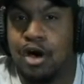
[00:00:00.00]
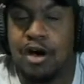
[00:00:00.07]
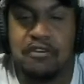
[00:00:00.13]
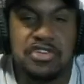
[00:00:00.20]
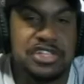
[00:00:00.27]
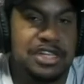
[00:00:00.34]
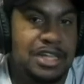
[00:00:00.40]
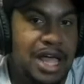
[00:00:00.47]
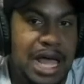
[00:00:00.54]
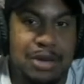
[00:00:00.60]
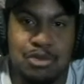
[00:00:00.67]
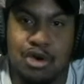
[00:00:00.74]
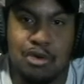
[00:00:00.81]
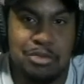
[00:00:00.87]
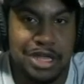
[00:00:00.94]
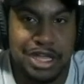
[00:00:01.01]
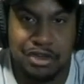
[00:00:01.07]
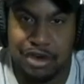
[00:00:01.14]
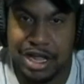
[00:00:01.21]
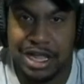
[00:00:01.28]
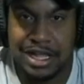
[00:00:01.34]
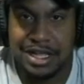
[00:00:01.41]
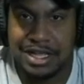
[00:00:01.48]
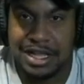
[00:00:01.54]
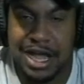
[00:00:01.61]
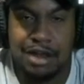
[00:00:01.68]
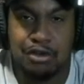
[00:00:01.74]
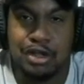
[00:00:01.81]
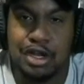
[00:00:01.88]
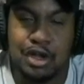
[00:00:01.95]
Offensive line won't be great.
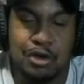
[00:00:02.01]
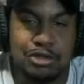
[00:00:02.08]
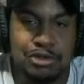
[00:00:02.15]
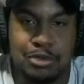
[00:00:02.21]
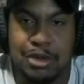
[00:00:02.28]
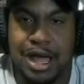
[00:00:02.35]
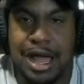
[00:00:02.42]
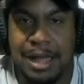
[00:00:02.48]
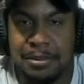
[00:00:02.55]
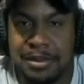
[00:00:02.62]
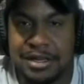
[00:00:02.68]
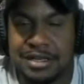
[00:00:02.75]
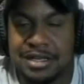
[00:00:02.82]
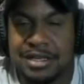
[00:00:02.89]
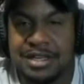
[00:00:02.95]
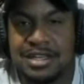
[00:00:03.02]
God only knows what will happen.